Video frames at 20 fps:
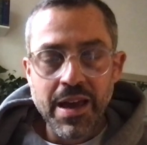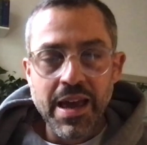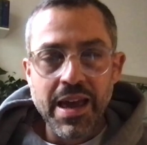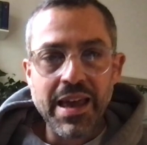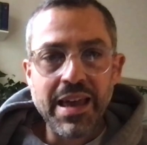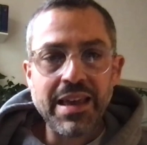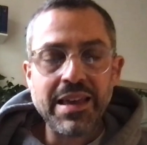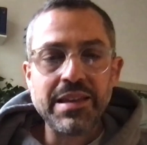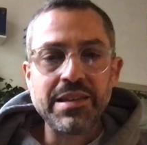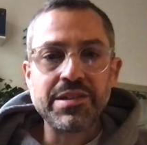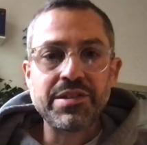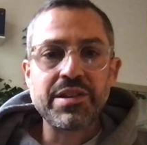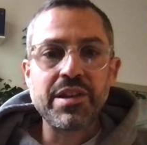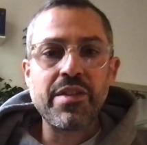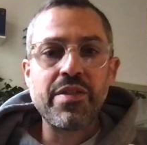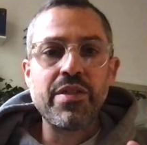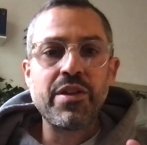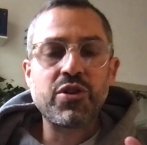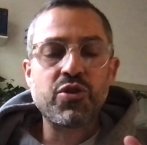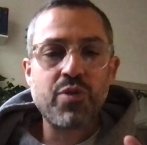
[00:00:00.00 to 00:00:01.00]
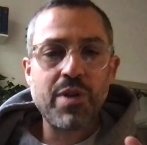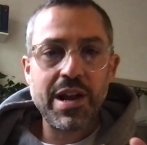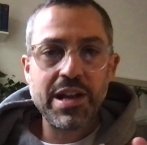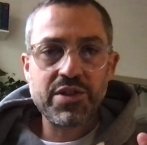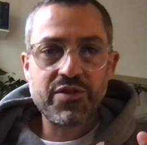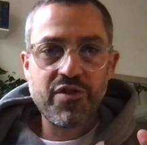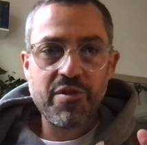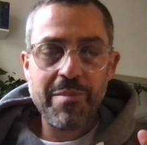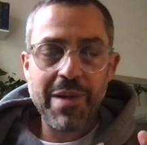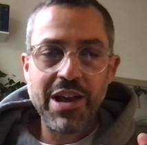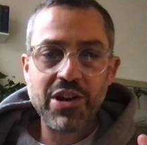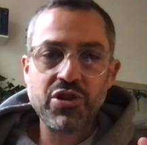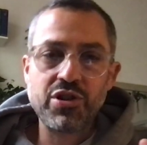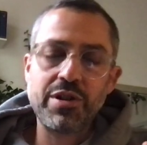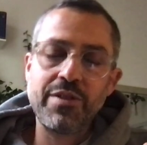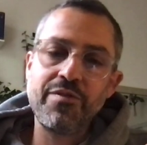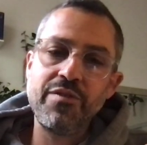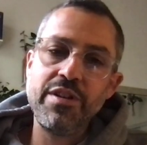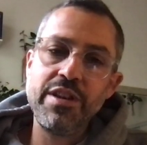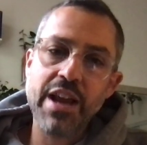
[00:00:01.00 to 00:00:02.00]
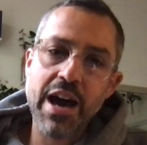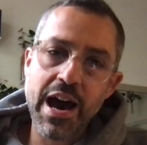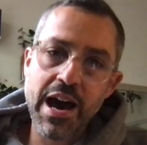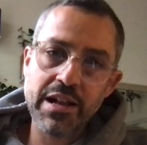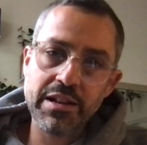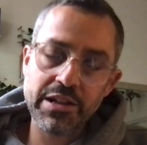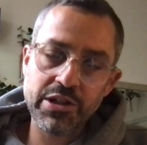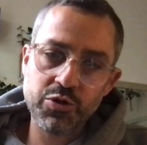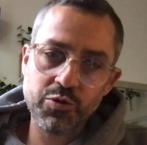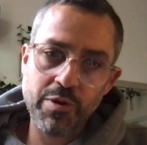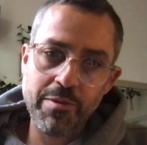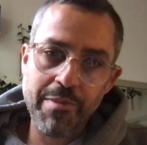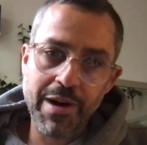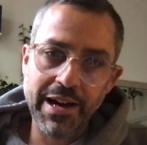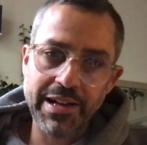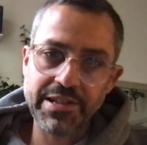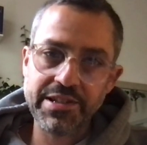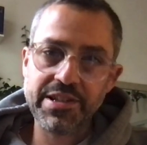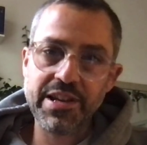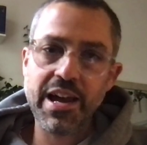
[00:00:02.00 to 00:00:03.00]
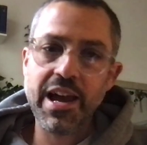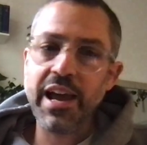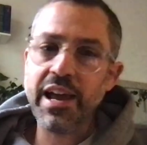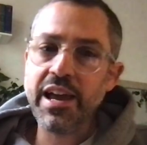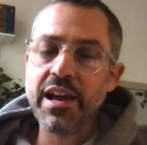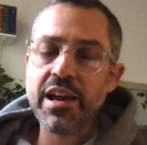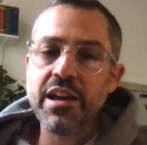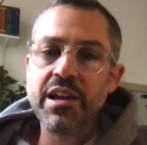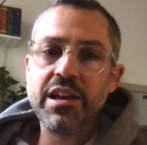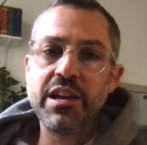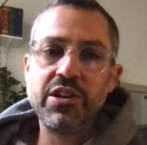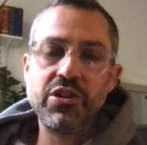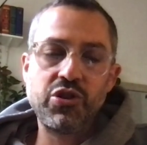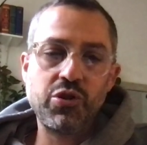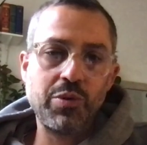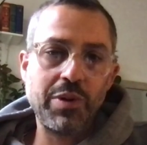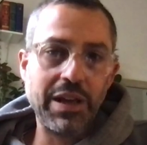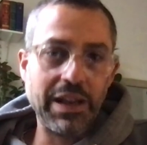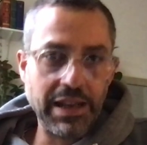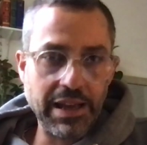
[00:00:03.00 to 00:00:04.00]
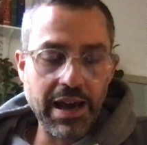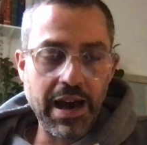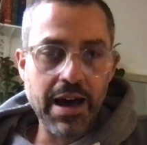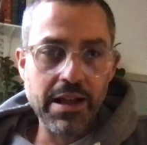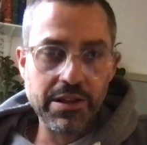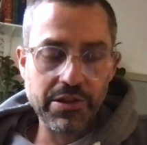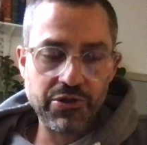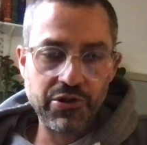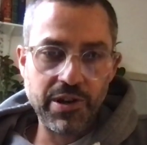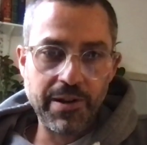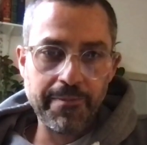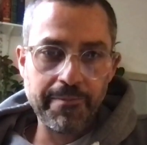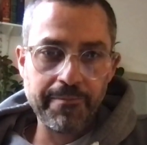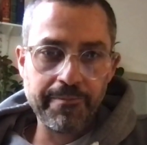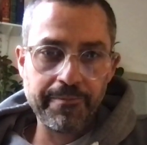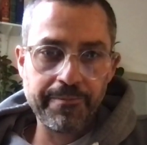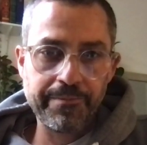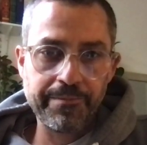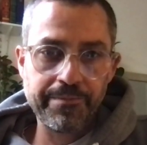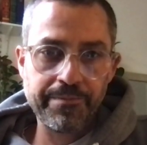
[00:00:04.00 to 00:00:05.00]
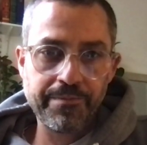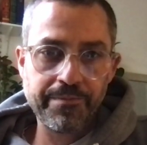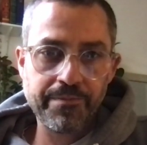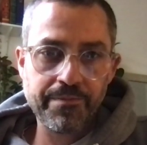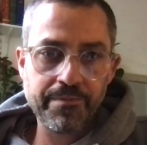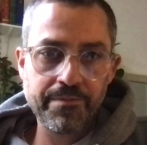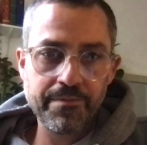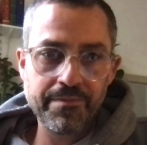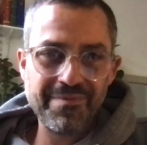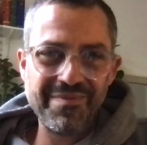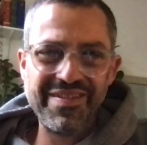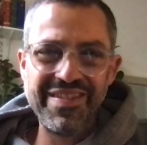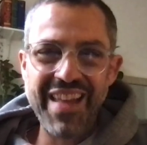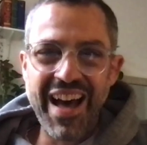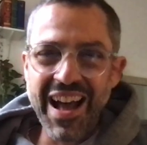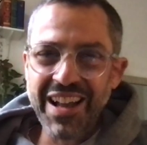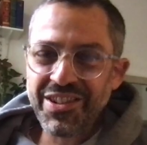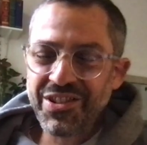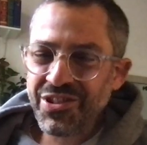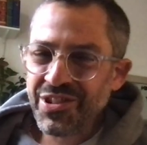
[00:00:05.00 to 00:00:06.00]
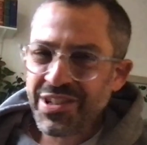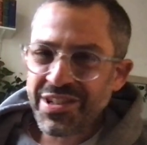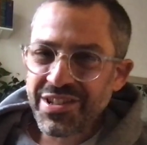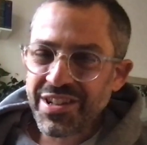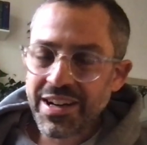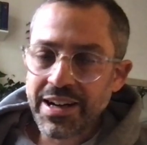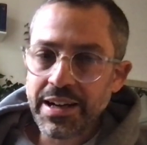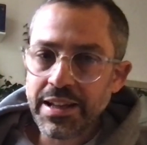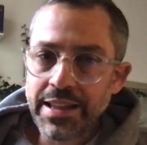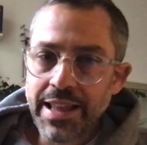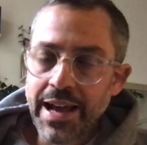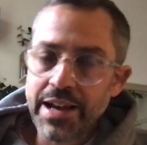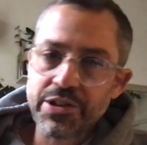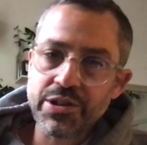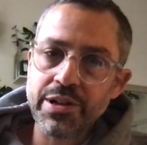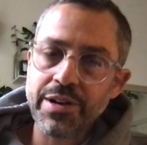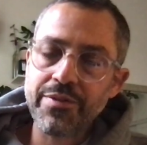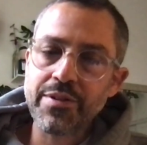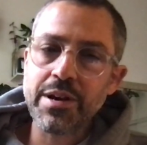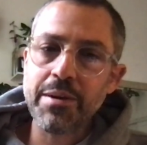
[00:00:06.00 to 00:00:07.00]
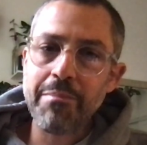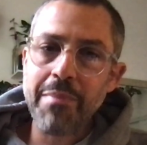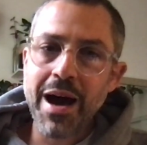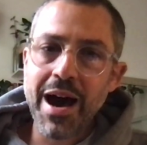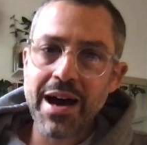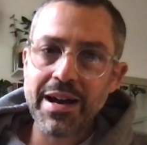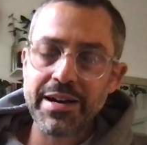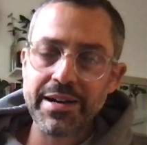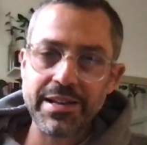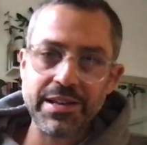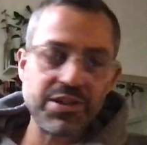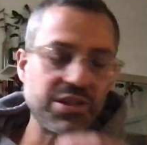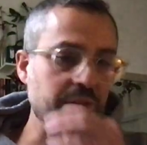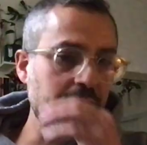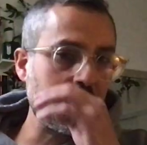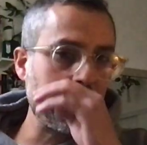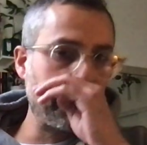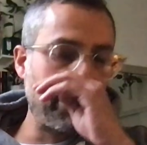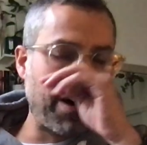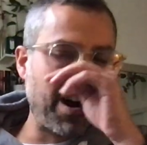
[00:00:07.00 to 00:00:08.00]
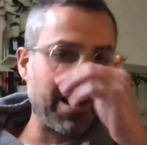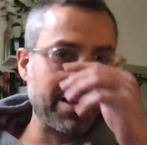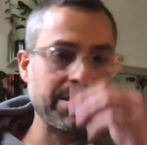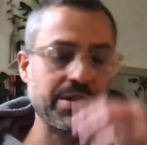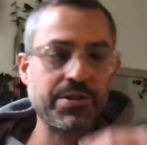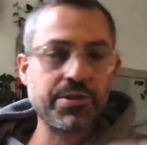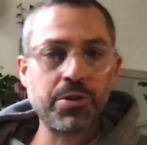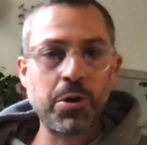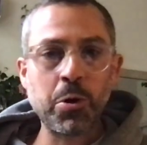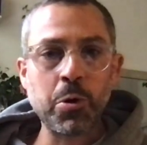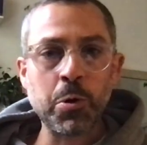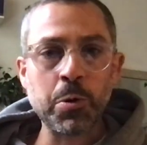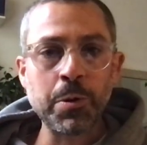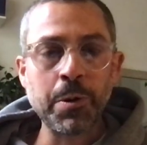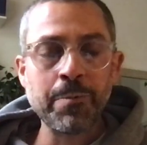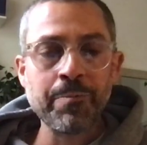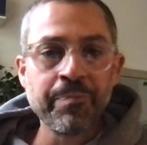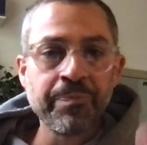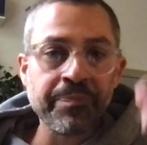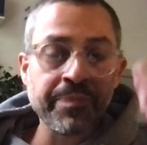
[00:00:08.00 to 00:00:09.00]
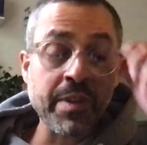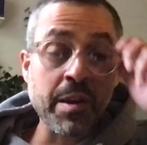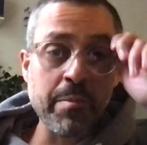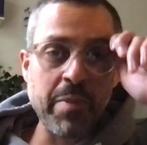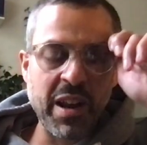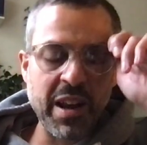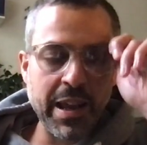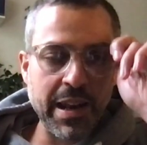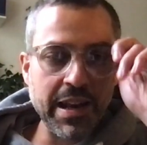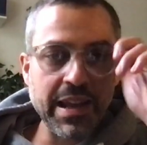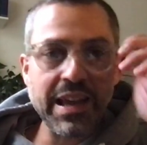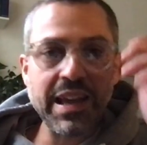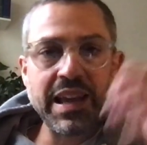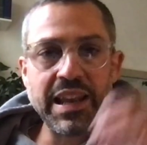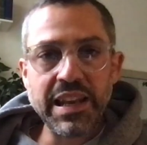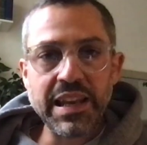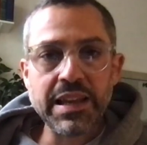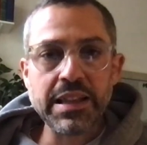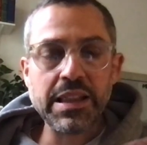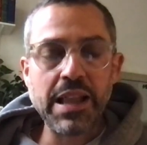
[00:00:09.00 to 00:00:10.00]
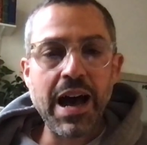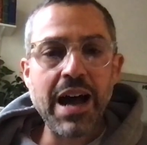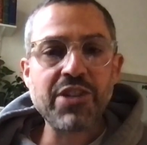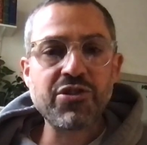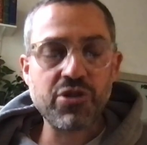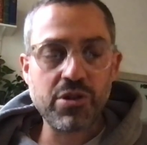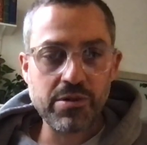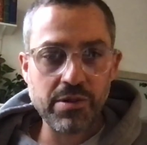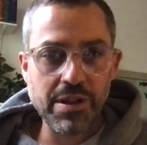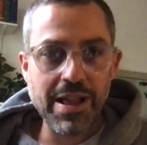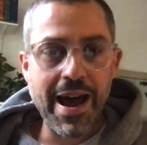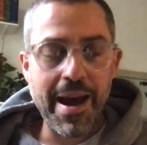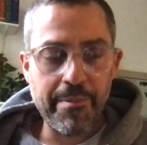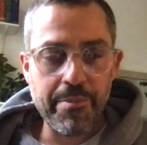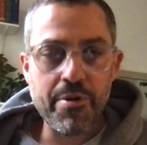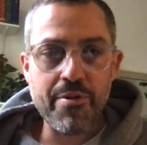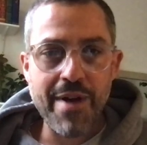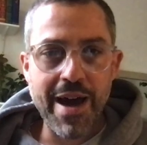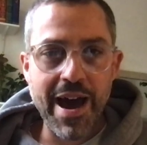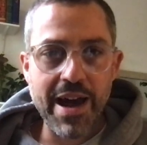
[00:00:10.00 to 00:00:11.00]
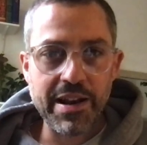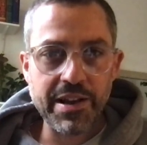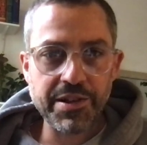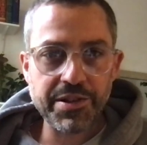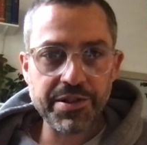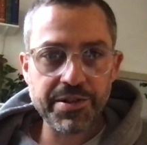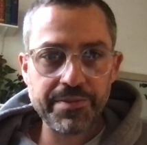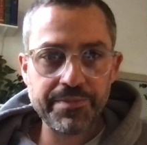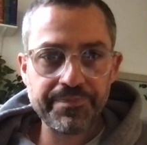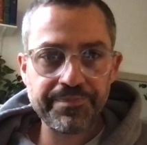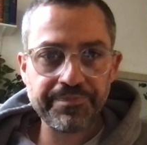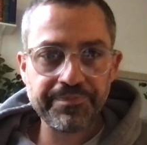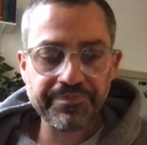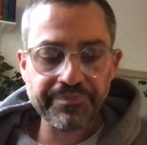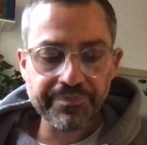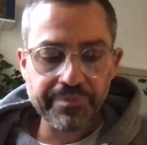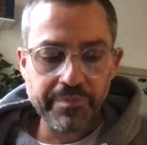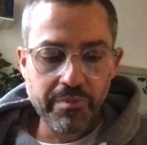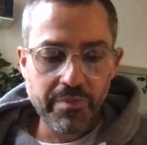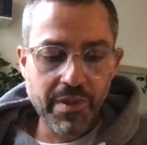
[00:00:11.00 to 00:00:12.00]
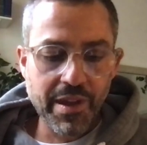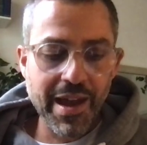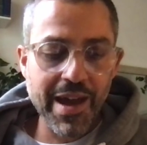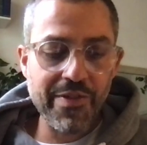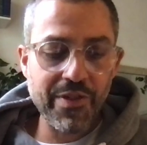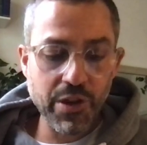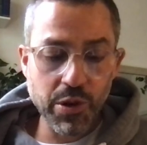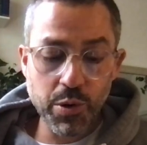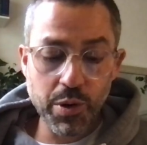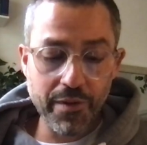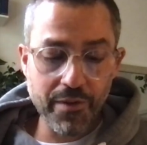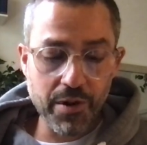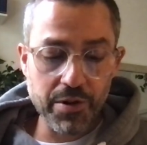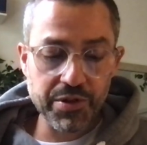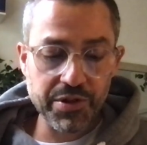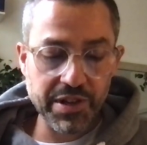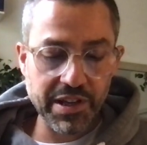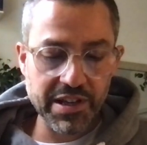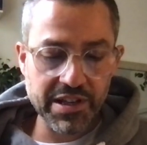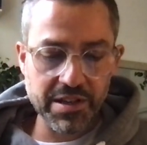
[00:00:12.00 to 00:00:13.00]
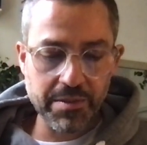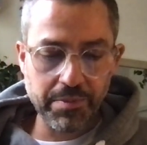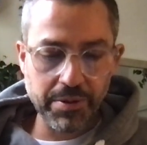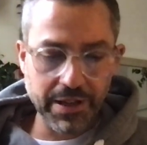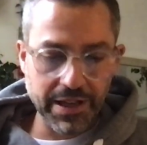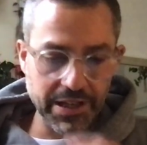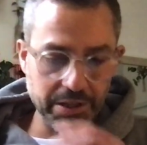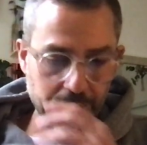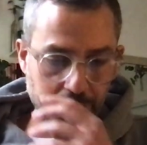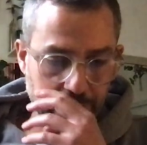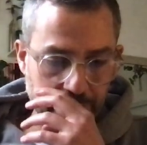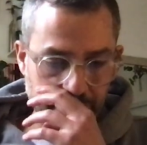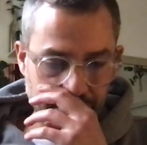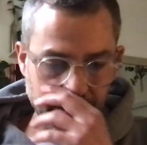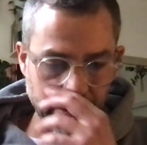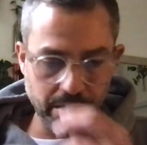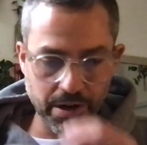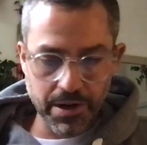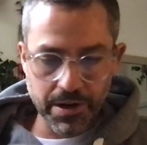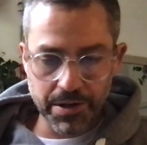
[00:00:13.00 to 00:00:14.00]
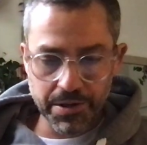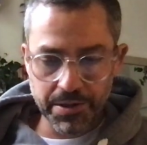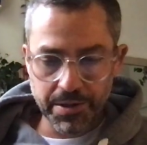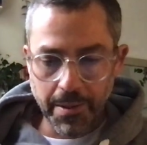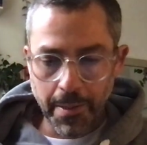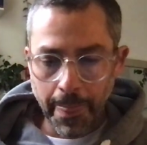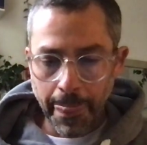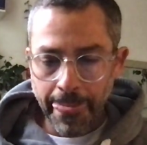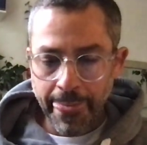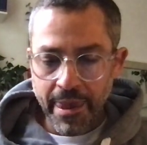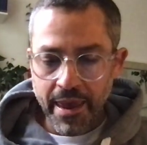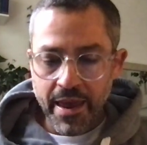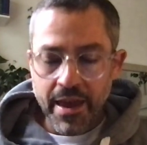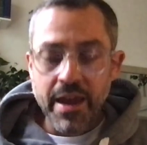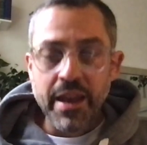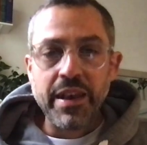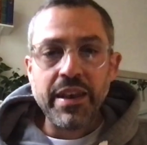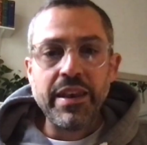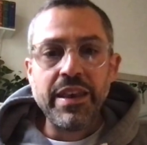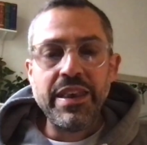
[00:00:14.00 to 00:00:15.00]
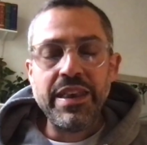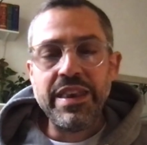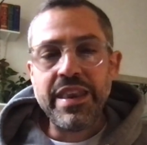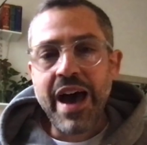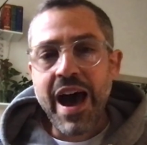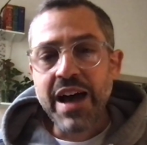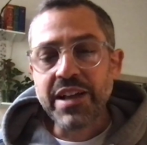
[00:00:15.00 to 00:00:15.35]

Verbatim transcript: is the transformation of knowledge, we might say, into ideology. Not just a collection of commodities to be bought and sold, but an ideological apparatus. And the university is the place where this occurs. Not